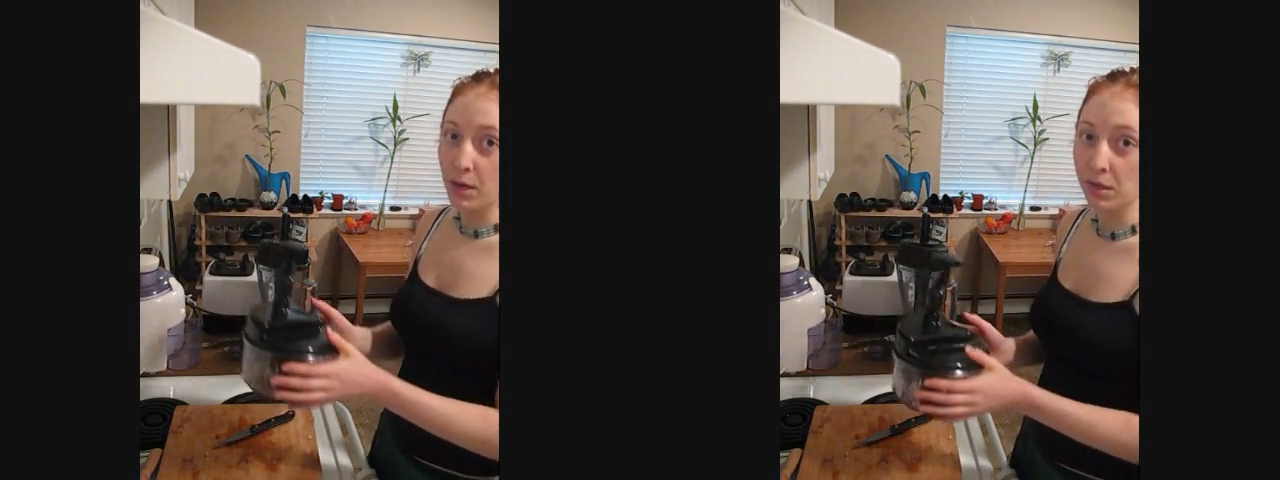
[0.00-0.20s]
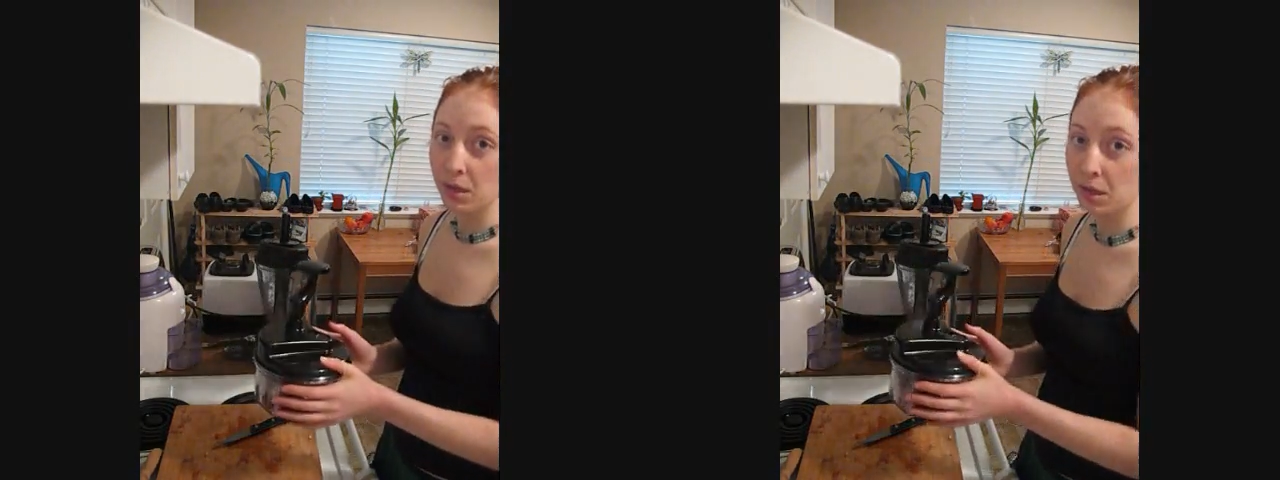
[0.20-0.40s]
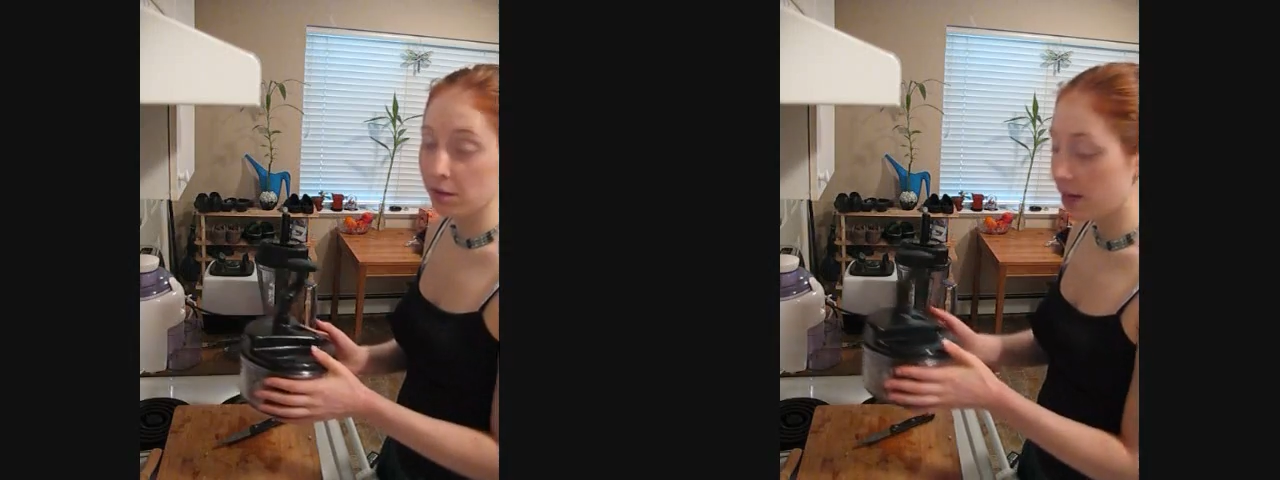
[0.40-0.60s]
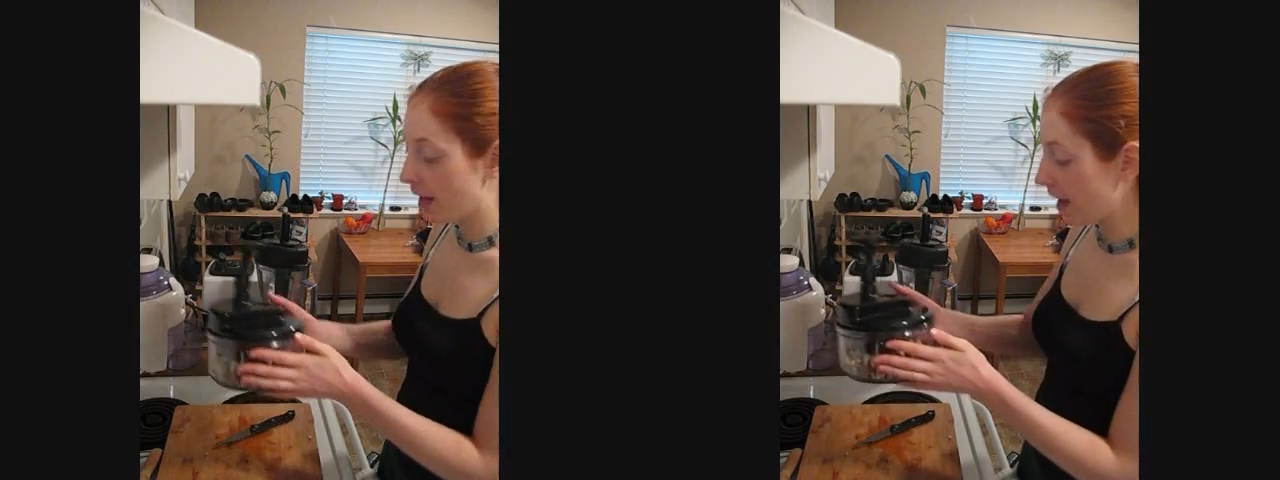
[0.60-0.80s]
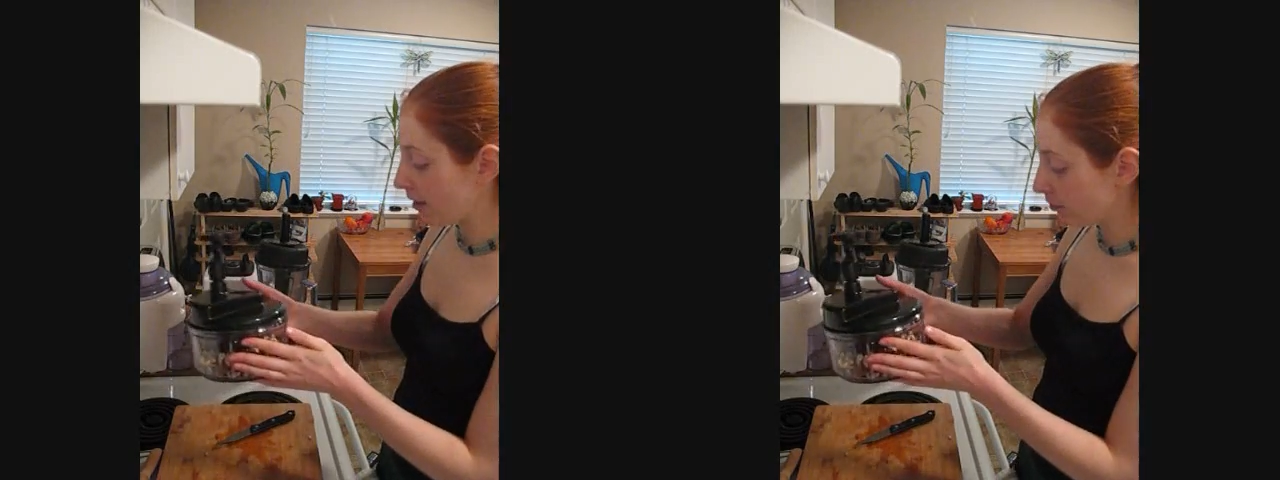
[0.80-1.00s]
processor I
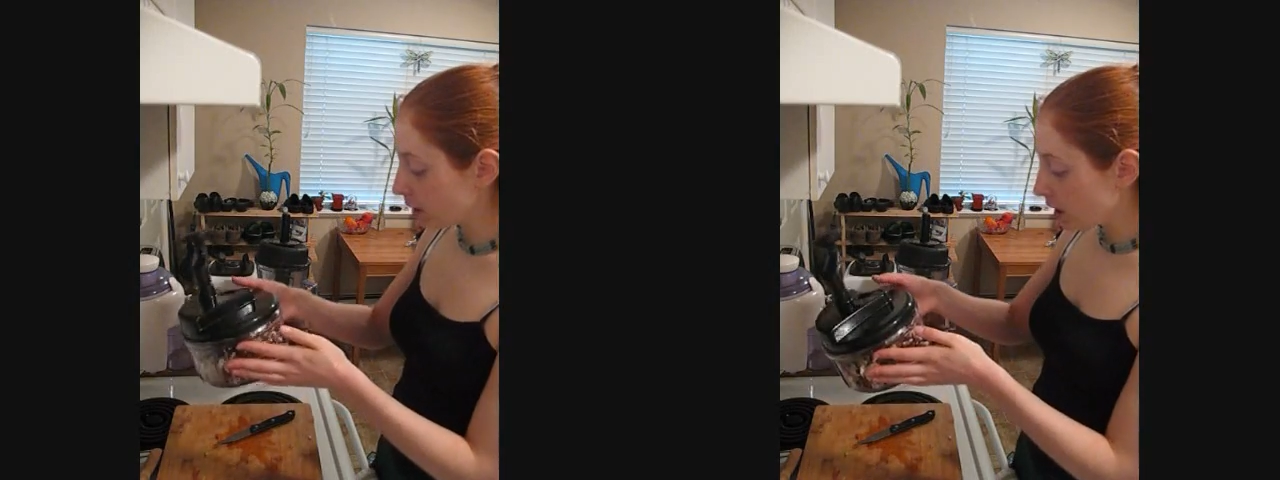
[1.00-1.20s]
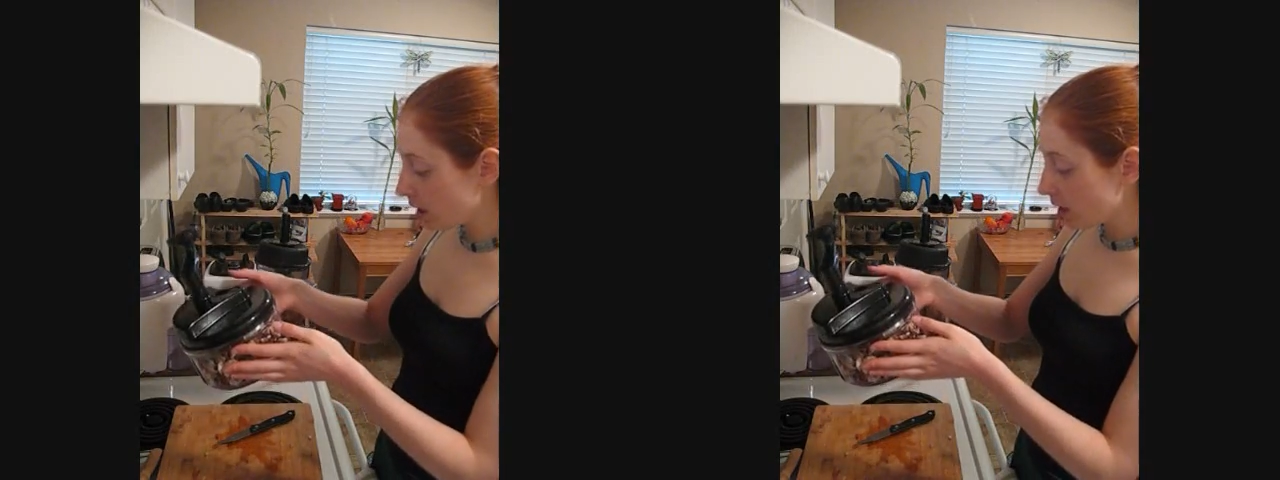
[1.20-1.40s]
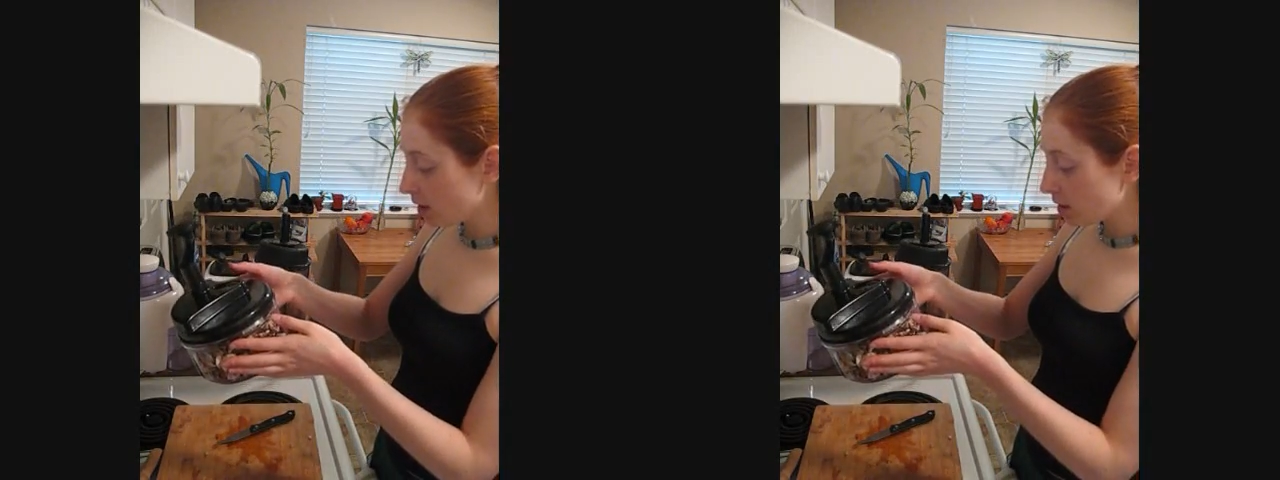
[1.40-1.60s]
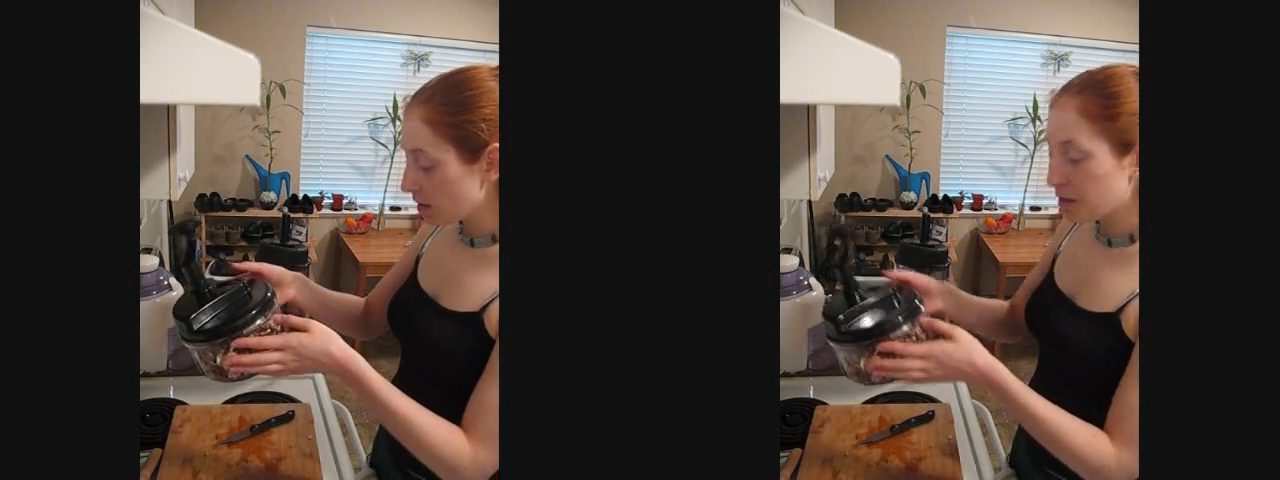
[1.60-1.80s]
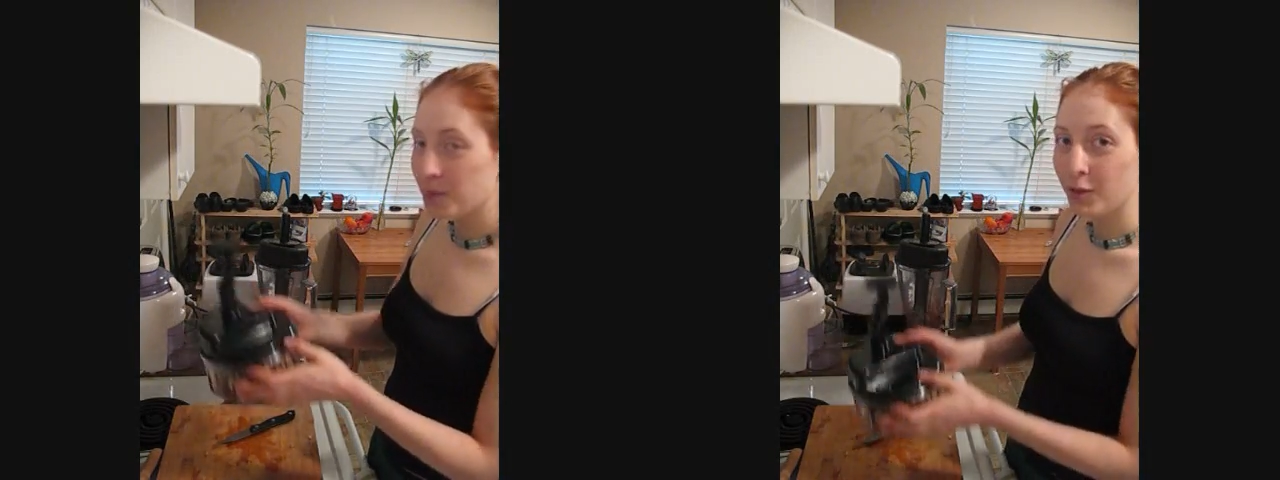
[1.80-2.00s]
have.
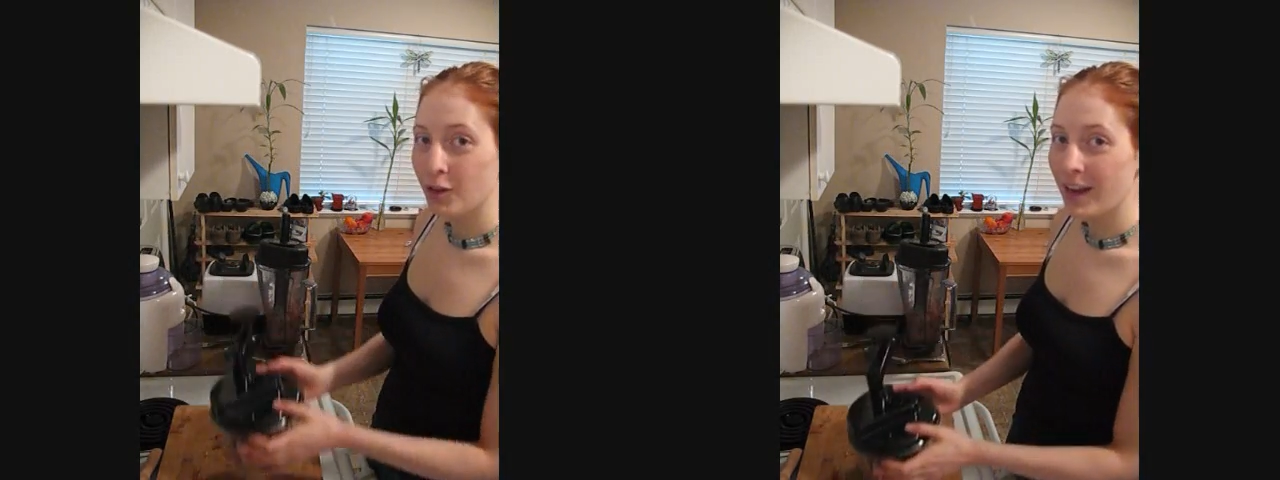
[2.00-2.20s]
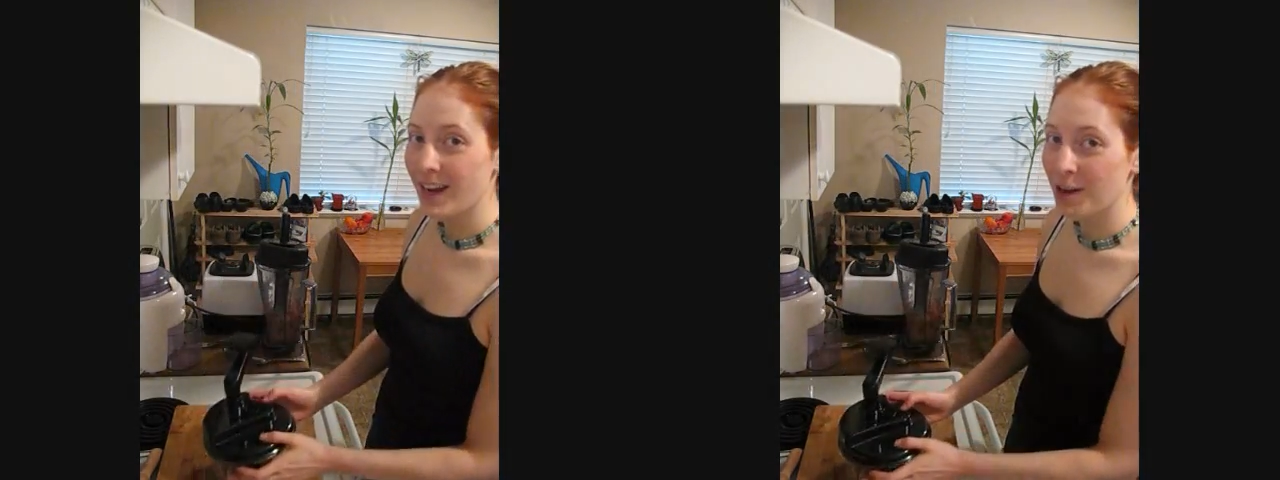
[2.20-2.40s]
So we'll try it